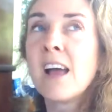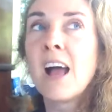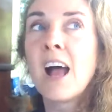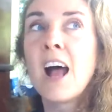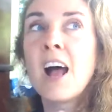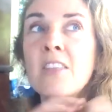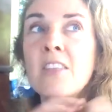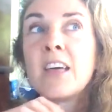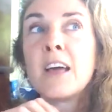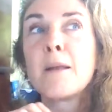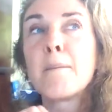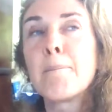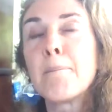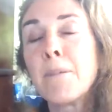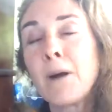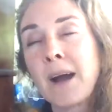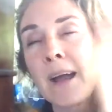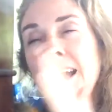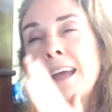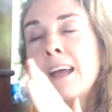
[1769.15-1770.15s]
And then
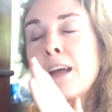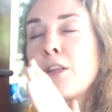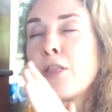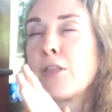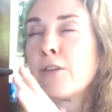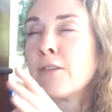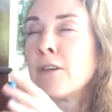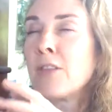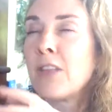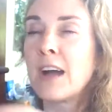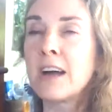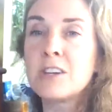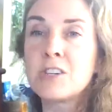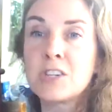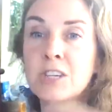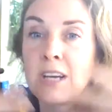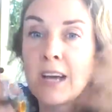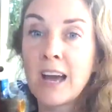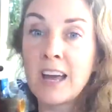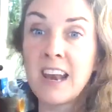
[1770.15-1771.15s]
breaking through that,
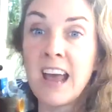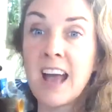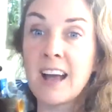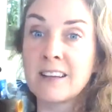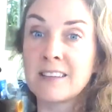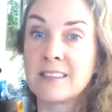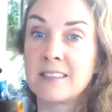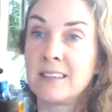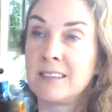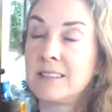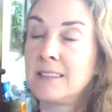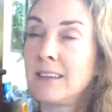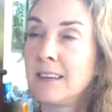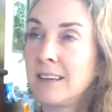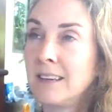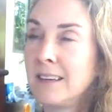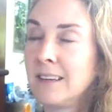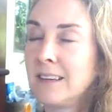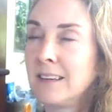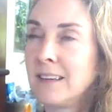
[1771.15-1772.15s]
she had ecstasy.